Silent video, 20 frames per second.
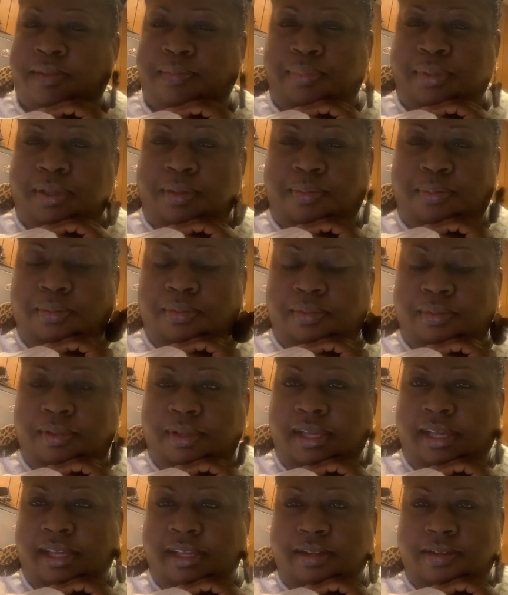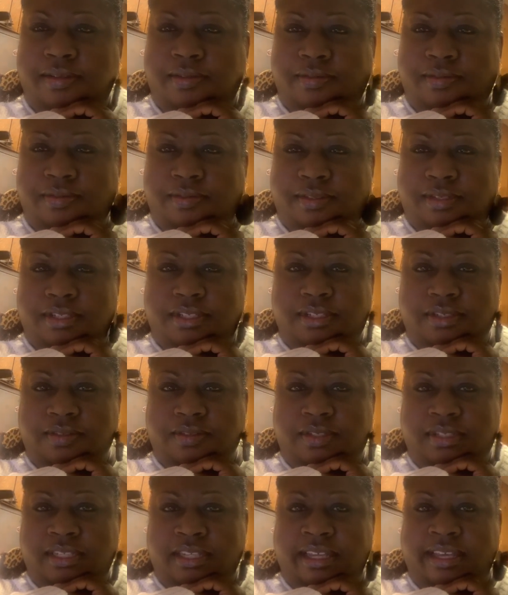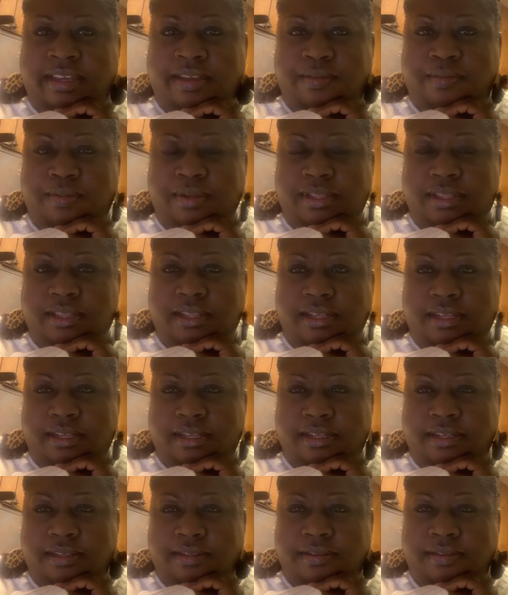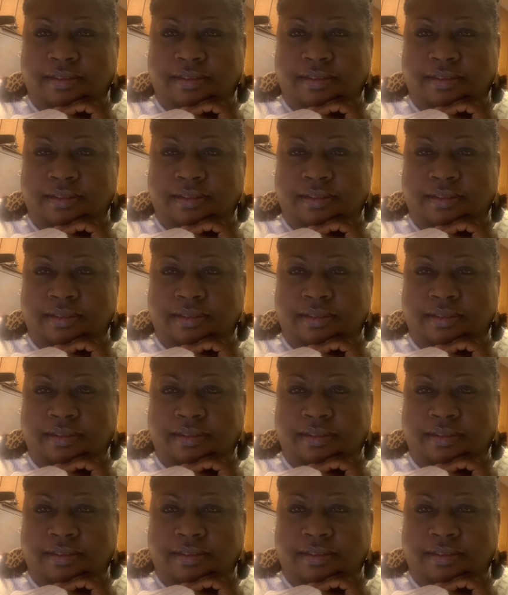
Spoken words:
people. I don't associate with the